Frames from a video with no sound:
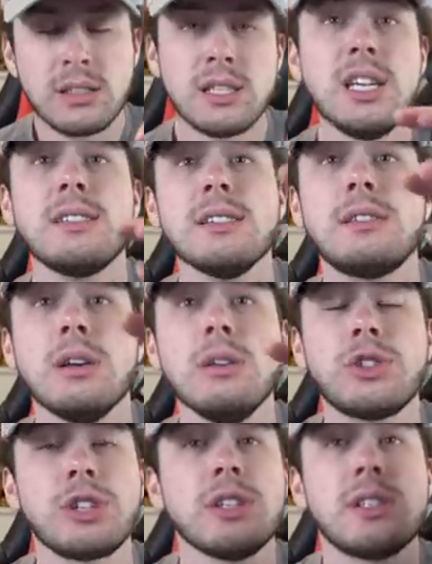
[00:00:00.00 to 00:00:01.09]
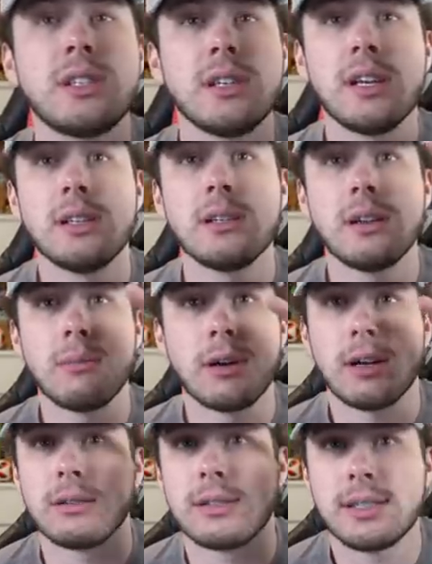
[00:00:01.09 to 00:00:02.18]
Season two should see, I'm going
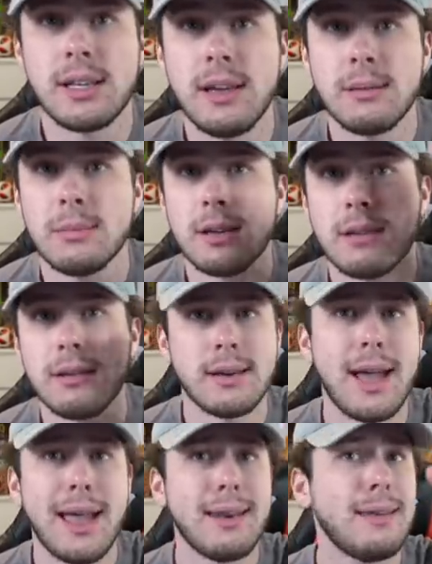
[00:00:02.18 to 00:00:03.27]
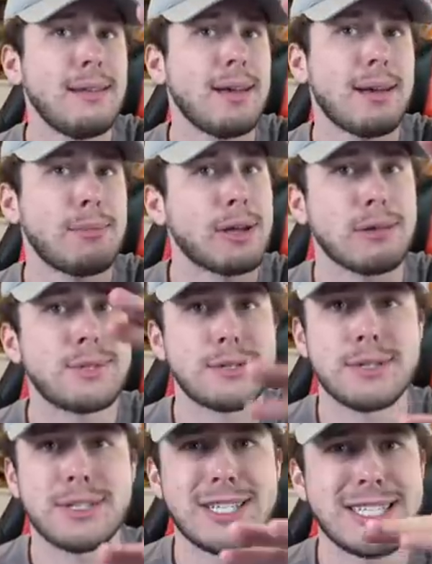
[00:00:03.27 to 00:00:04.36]
to go City, I'm going to go United, and I'm going to go
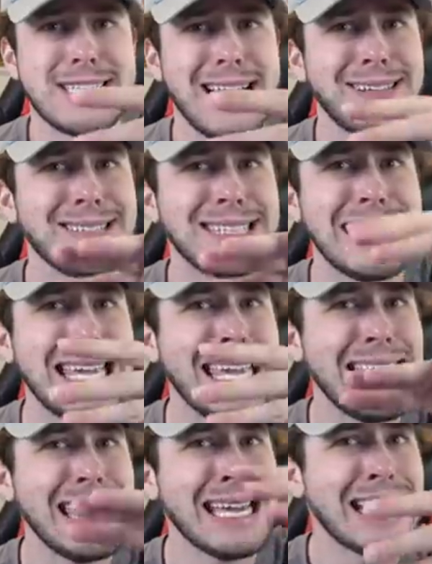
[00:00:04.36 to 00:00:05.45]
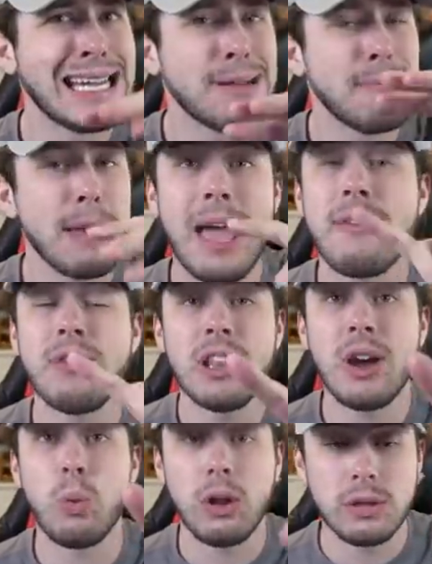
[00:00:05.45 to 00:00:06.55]
Chelsea? Maybe, I feel
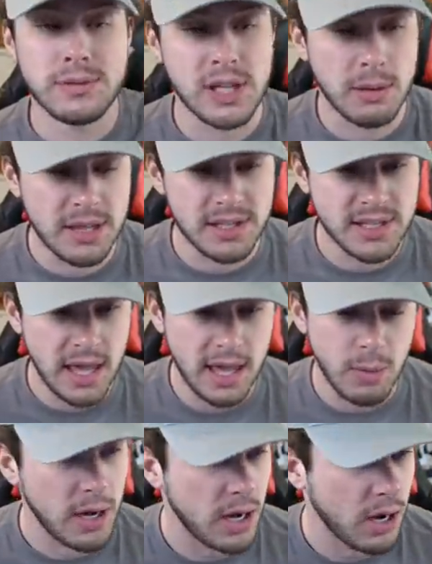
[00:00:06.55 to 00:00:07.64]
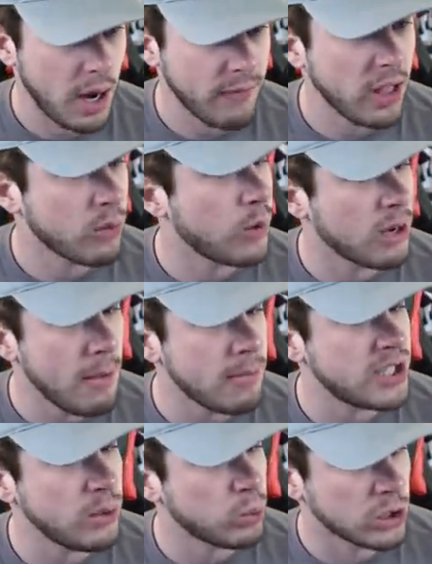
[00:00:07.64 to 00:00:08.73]
like Wolves could be the sneaky one here. I feel like we could maybe
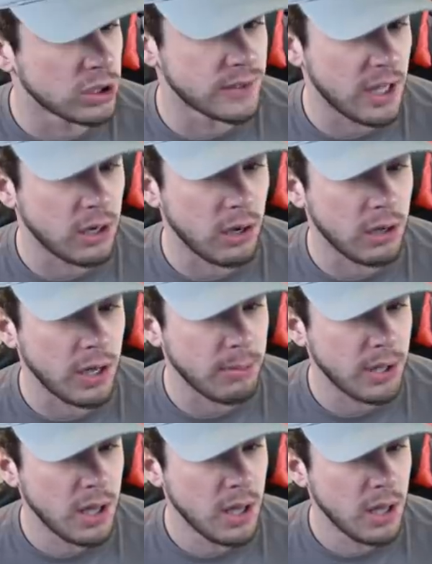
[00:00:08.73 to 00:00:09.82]
see Wolves get caught up.